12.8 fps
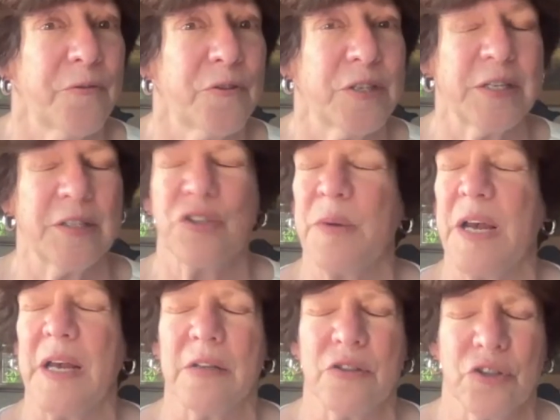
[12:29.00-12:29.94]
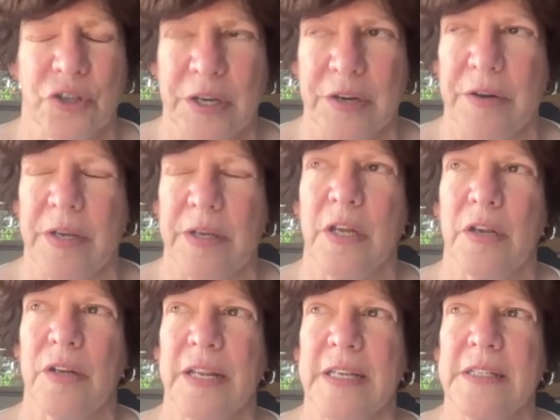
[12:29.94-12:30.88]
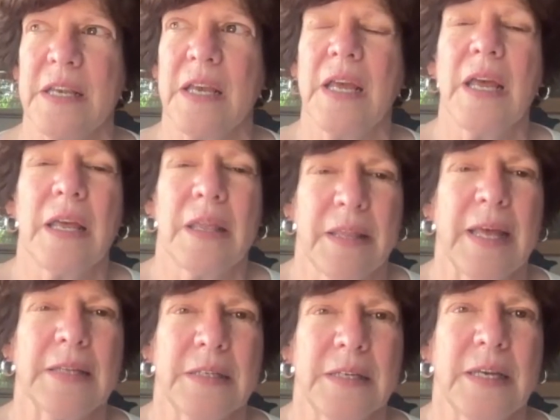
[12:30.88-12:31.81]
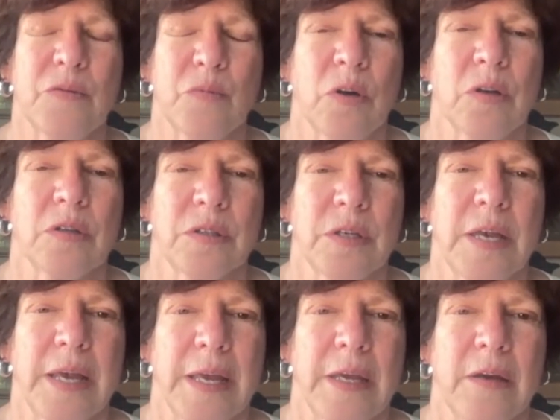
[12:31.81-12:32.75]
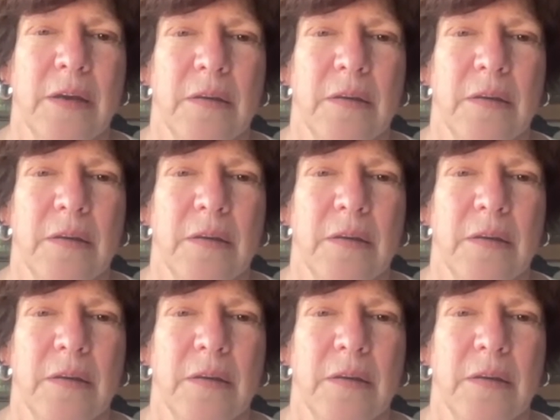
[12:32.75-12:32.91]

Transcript: footage by Al Jazeera, no less, that it was I